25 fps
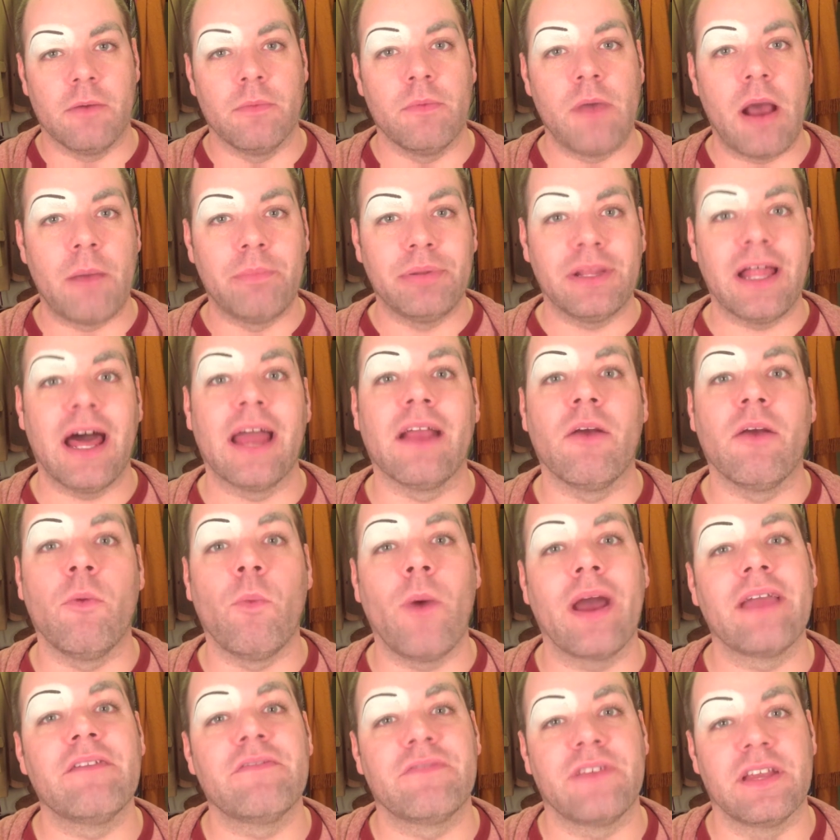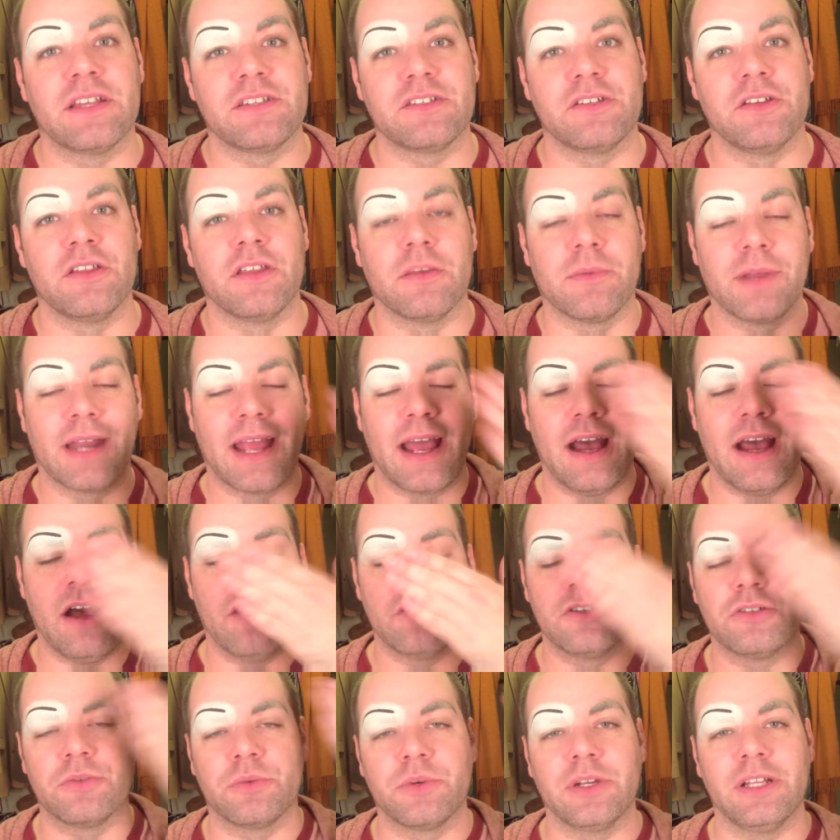applying white face to them and how
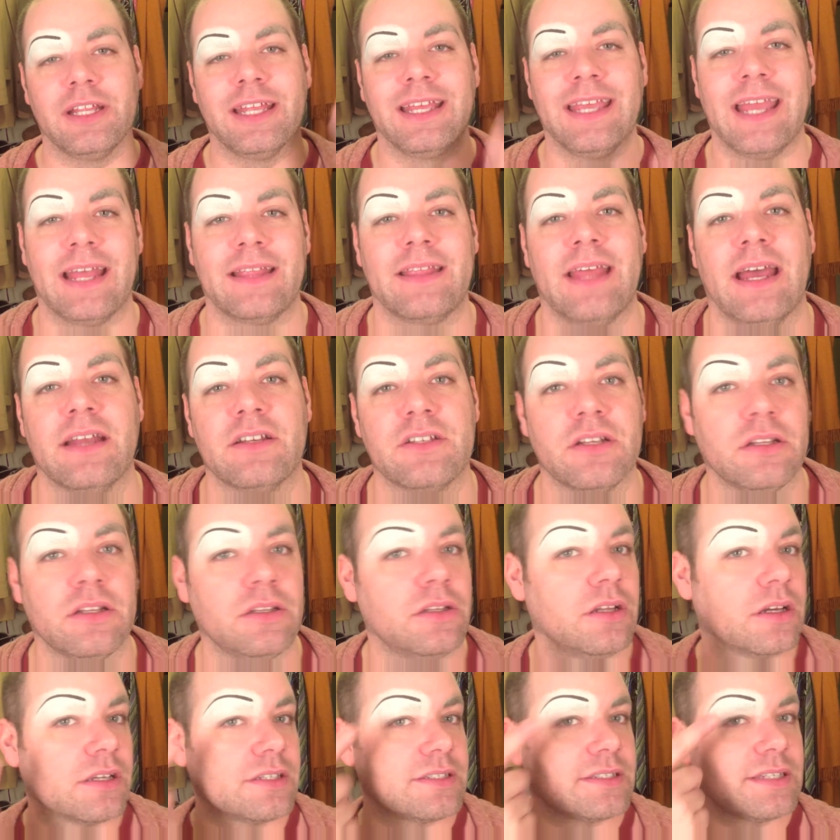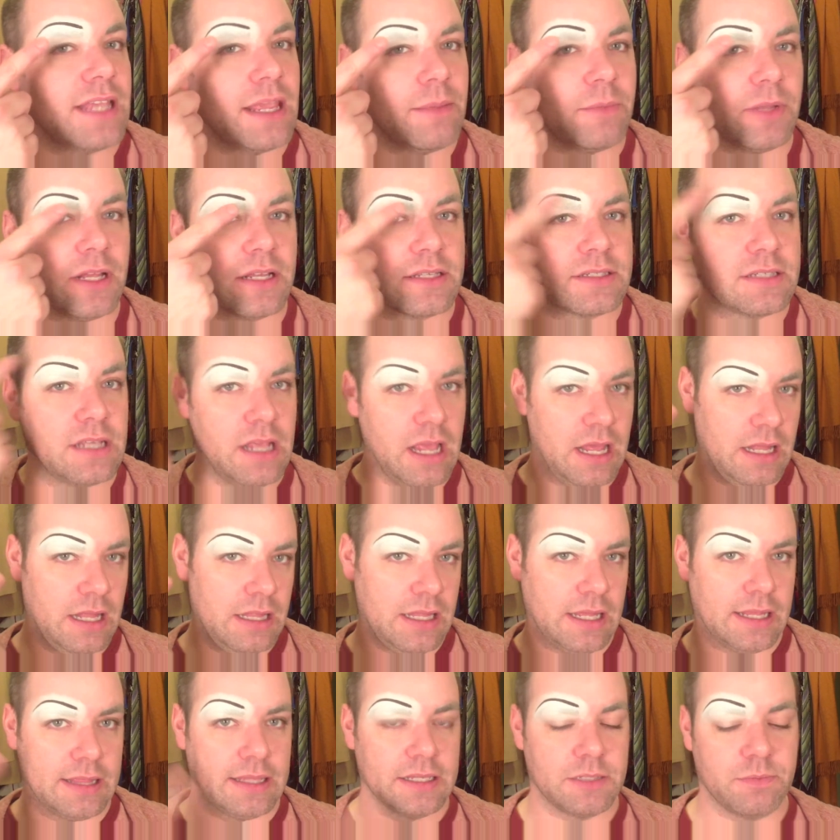to really get that to look seamless
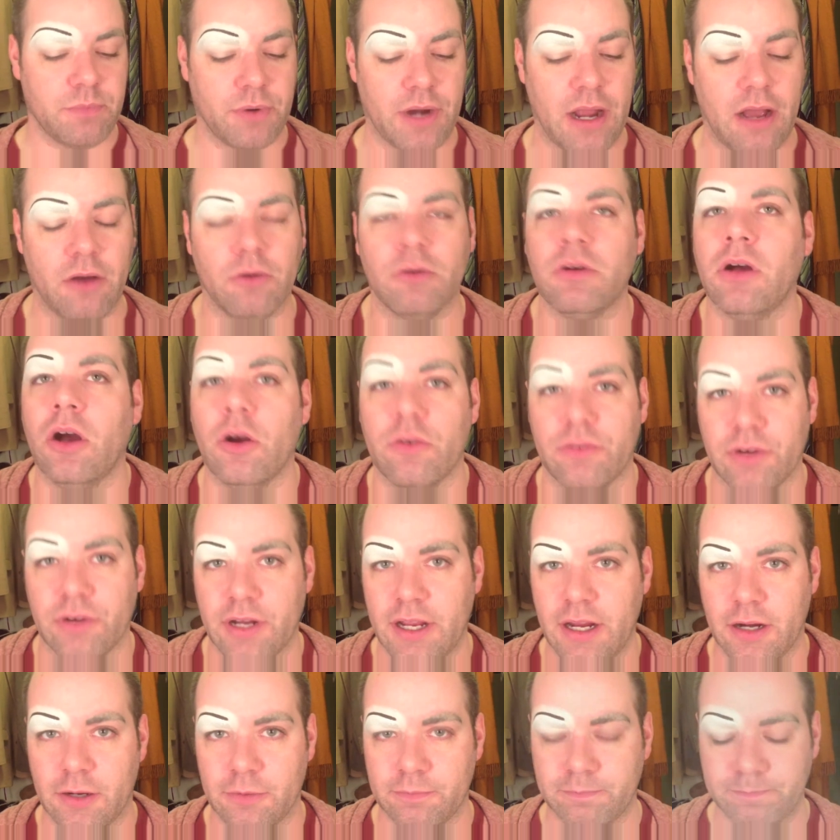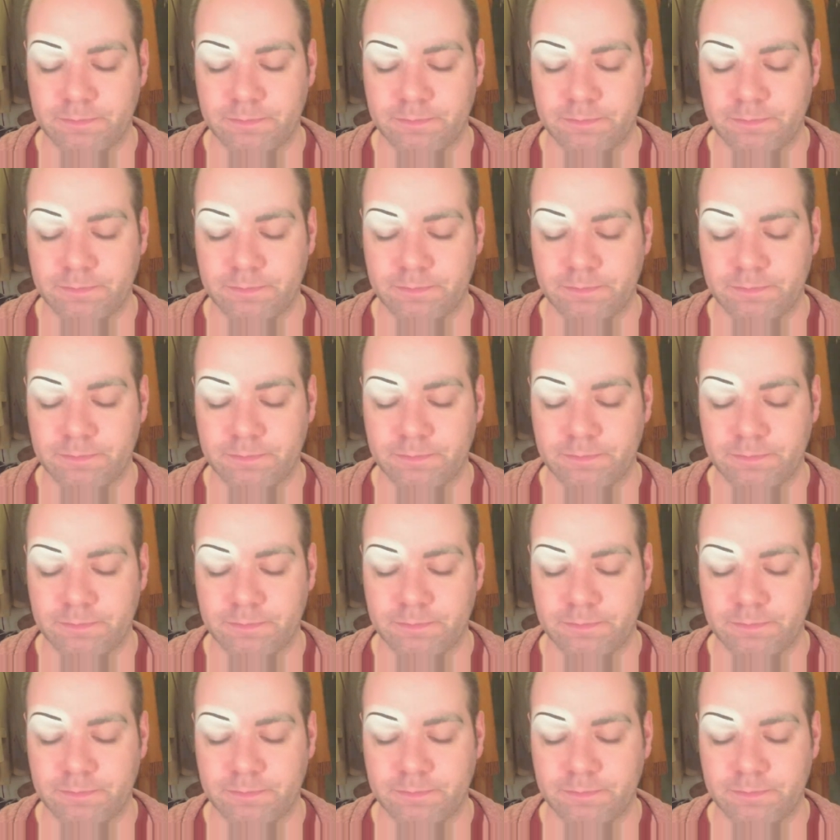like this brow over here.